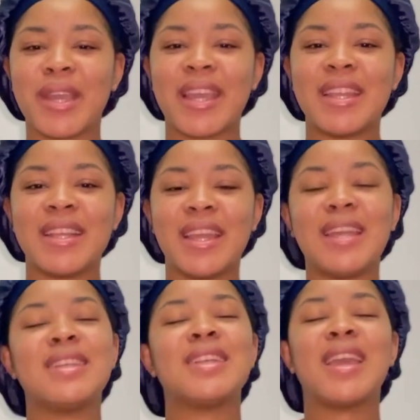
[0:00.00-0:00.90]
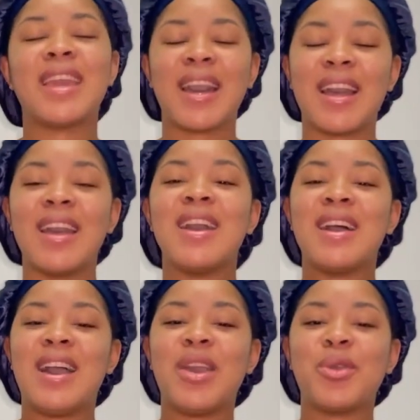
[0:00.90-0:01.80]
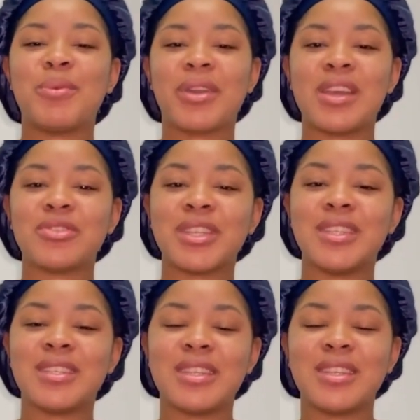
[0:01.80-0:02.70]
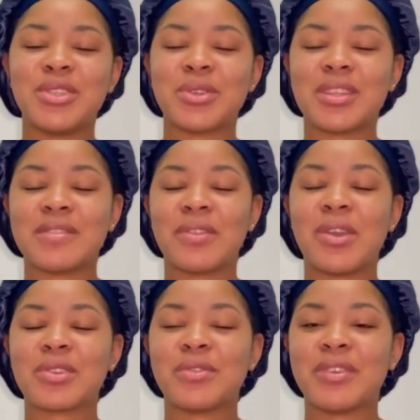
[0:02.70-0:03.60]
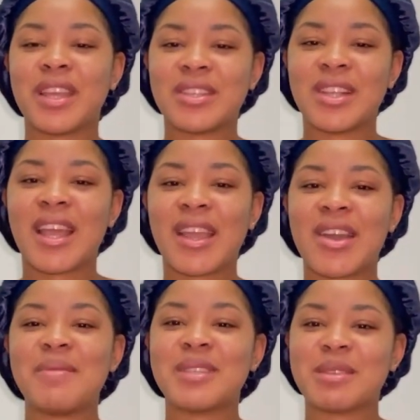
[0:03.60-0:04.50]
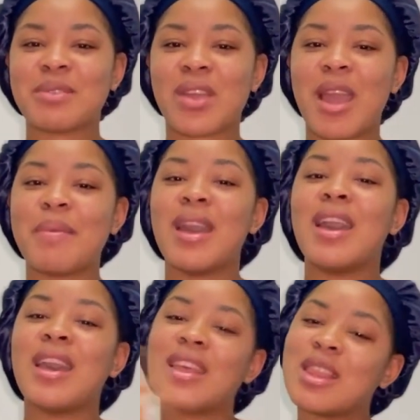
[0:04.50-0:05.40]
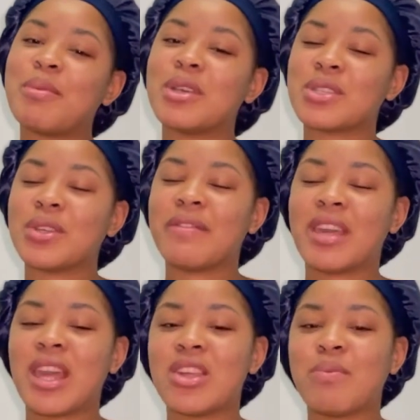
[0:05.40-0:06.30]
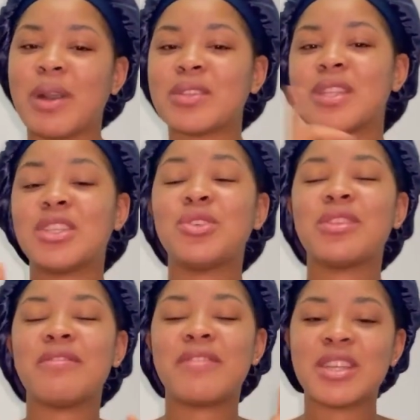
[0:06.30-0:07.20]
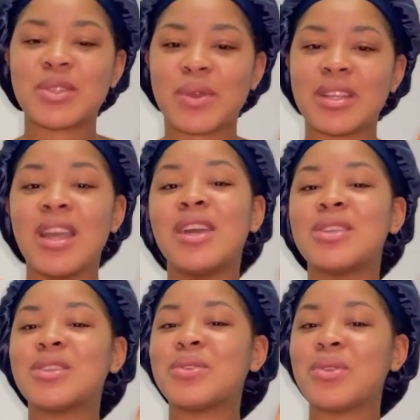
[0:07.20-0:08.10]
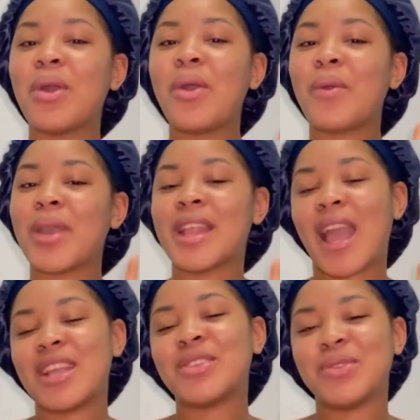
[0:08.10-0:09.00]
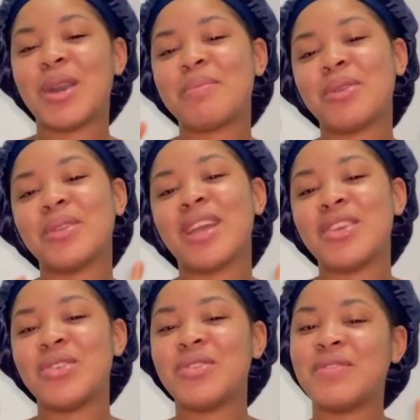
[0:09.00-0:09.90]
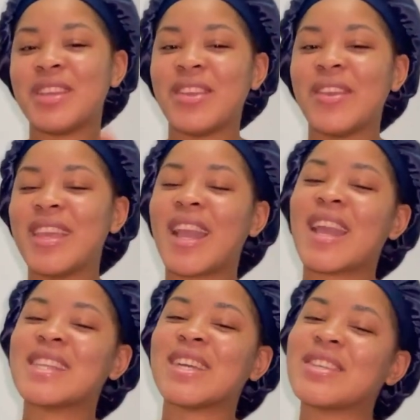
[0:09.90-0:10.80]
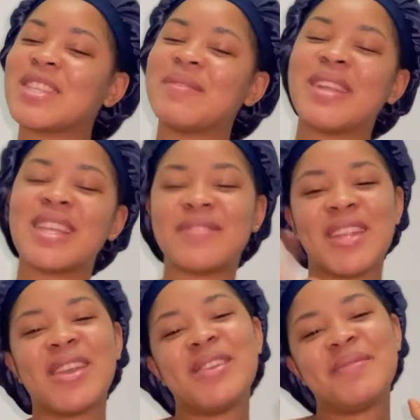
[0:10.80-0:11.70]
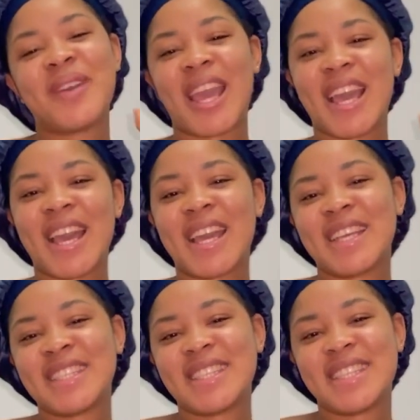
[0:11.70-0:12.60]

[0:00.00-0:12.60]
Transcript: and end it here. I hope you guys really did enjoy this vlog. Don't forget to like, comment, subscribe, hit the post notification bell so that you're the first one to know when I do upload a new video. And yeah, guys, I'll see you in my next video. Bye, guys.